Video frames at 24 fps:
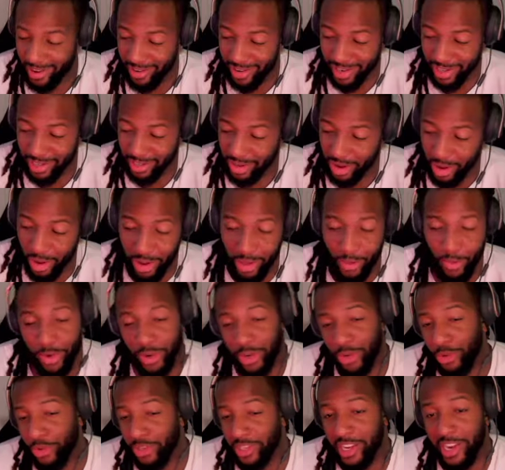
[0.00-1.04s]
That's all I want to
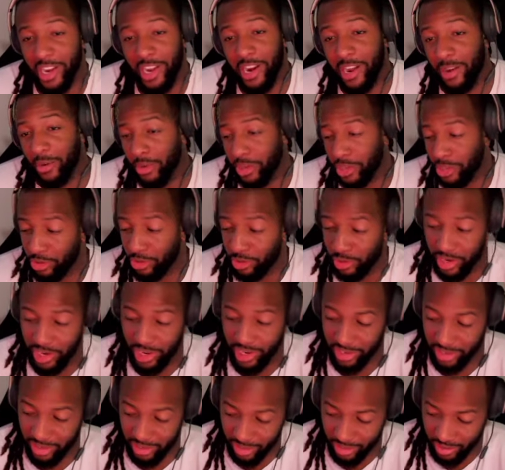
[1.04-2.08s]
do is hang out with you
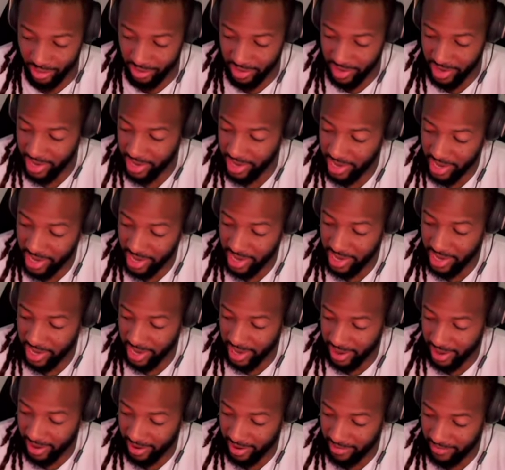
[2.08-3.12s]
guys. So
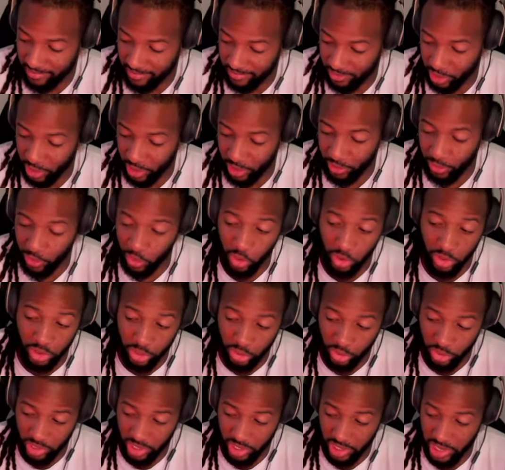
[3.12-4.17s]
um, looking forward
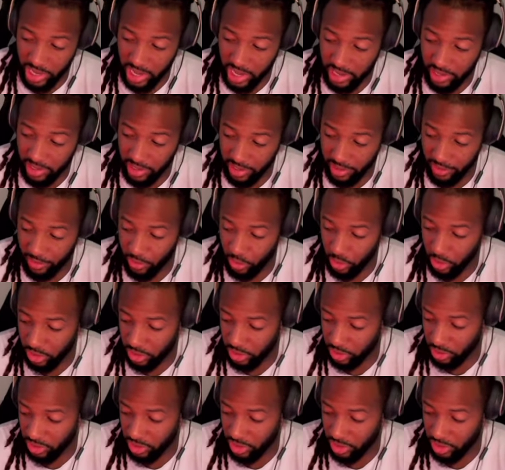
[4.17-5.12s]
to it a lot. Looking forward to it.